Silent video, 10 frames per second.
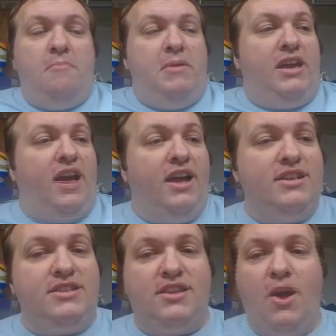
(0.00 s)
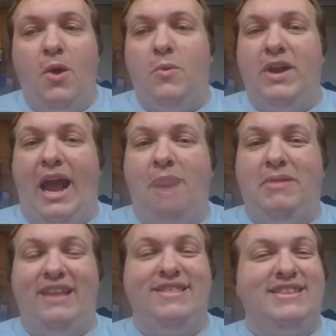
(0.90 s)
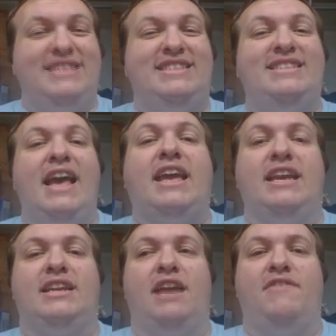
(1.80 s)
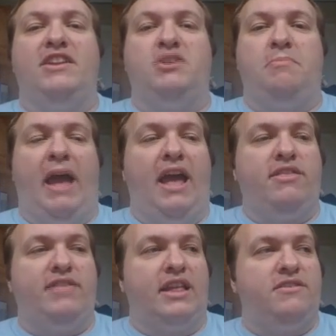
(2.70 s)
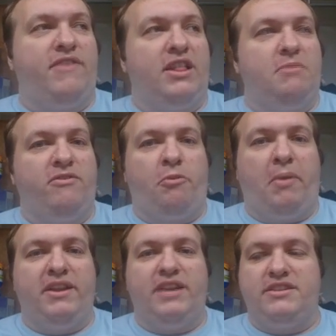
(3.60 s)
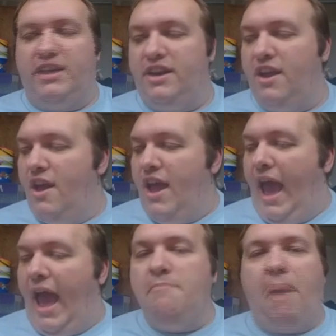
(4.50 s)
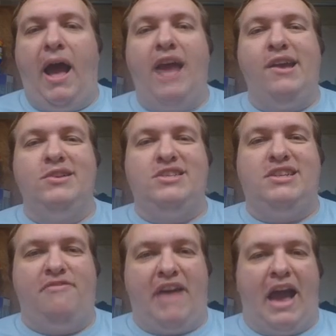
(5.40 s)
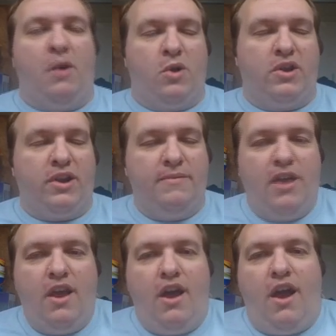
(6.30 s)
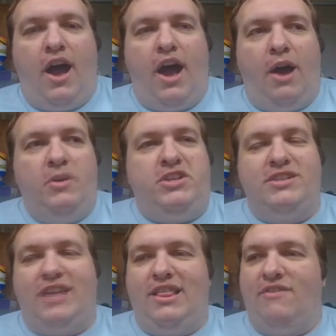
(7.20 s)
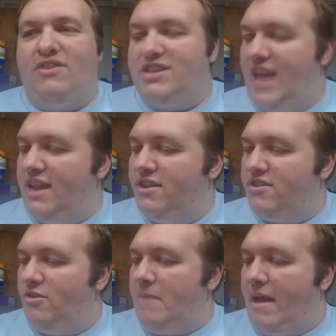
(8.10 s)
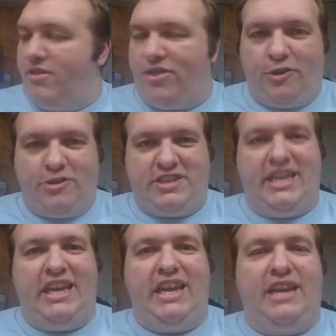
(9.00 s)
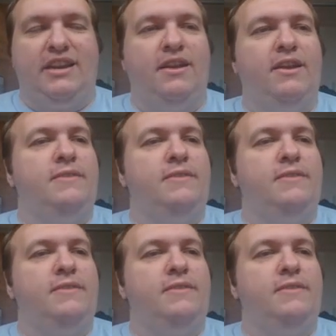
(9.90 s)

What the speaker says: because we're now playing the second adventure path that's available for playtesting, Empires Devoured, which is a level 10 through about 13.